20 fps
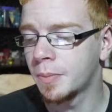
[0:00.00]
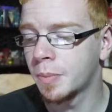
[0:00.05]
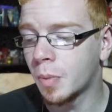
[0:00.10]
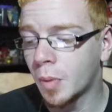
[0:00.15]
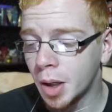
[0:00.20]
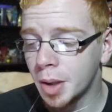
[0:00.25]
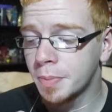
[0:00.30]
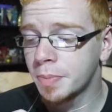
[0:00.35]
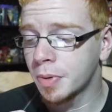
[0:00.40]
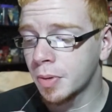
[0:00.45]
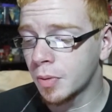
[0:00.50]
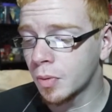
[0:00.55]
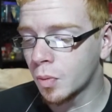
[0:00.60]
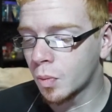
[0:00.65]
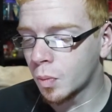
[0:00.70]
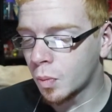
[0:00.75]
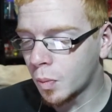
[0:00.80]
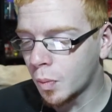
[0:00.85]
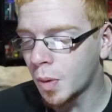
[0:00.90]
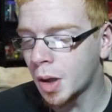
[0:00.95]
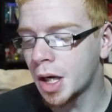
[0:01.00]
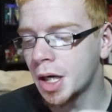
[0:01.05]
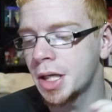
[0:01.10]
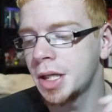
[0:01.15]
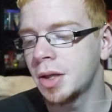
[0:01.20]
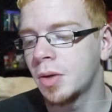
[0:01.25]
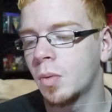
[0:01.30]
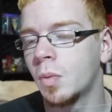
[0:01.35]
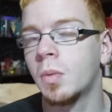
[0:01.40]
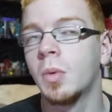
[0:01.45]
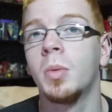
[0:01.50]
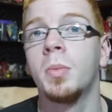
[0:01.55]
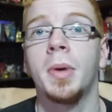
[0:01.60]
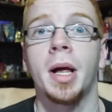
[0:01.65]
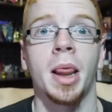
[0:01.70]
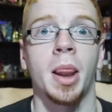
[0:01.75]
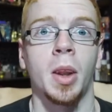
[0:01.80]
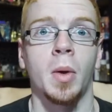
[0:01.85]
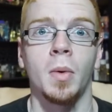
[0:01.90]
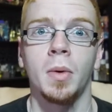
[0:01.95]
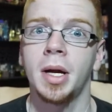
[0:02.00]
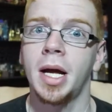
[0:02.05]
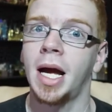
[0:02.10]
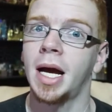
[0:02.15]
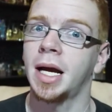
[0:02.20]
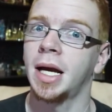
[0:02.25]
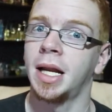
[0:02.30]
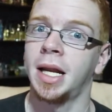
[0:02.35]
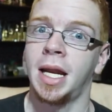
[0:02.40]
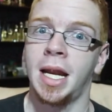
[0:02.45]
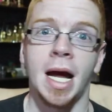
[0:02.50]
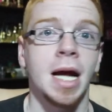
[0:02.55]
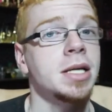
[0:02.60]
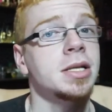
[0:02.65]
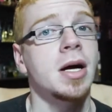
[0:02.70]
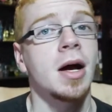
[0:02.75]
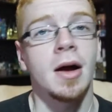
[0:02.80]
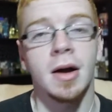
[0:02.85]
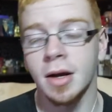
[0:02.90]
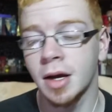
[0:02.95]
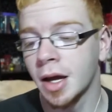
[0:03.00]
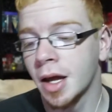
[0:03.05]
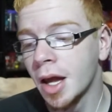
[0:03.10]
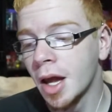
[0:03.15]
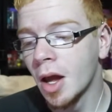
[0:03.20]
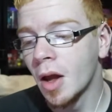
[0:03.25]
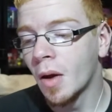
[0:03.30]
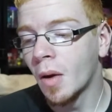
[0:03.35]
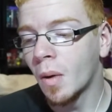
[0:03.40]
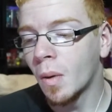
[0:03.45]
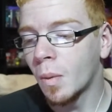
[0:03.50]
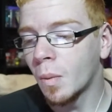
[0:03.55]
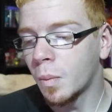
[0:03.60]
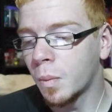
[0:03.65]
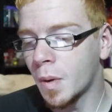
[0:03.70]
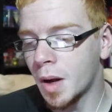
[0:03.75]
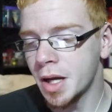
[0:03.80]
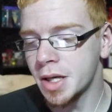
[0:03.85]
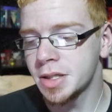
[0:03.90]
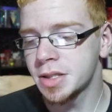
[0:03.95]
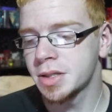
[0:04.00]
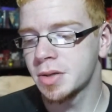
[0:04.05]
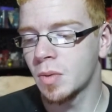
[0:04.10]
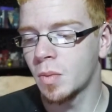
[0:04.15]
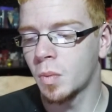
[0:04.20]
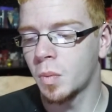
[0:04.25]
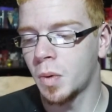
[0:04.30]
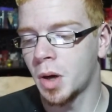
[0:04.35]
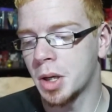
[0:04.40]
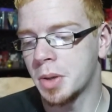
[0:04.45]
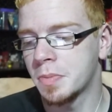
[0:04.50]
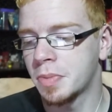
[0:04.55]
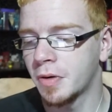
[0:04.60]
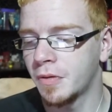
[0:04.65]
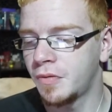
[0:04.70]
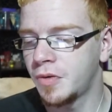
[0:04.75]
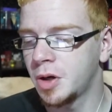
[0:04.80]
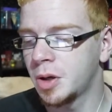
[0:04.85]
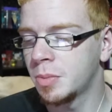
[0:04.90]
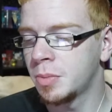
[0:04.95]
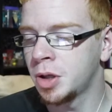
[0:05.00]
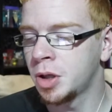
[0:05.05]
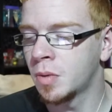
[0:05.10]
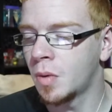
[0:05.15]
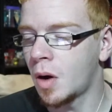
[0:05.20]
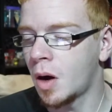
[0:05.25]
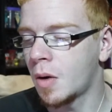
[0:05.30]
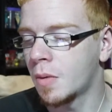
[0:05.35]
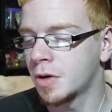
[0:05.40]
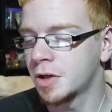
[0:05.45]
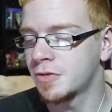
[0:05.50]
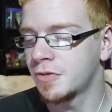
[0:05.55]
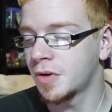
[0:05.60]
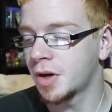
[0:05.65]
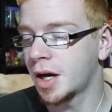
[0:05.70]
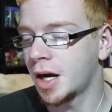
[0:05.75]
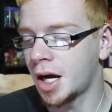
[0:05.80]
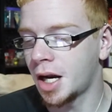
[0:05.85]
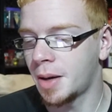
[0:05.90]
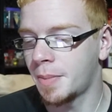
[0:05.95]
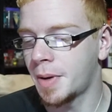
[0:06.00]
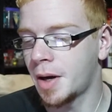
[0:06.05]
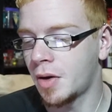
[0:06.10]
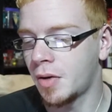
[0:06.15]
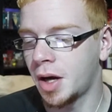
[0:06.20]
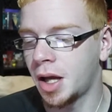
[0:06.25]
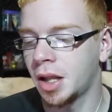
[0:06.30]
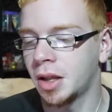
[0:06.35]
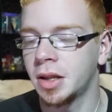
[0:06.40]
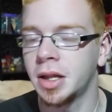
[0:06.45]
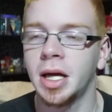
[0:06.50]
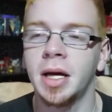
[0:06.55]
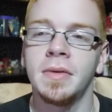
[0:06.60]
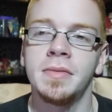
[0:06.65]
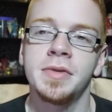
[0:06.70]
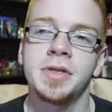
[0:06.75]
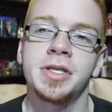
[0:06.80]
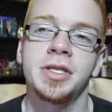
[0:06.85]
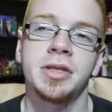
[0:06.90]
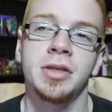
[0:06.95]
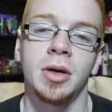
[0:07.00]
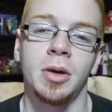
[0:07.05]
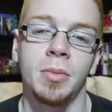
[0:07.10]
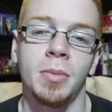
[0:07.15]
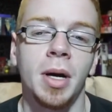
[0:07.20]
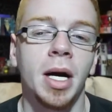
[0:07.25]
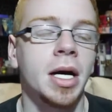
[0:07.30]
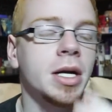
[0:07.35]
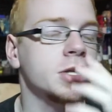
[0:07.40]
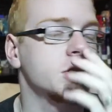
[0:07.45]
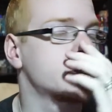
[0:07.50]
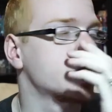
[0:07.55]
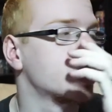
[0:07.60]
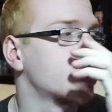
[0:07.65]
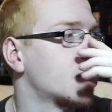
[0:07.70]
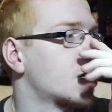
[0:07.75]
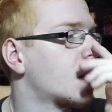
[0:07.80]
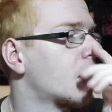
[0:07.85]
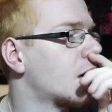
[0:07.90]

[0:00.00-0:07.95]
What one? Well, oh my lord, I cannot talk. What's one perfume you always forgot about and love so much?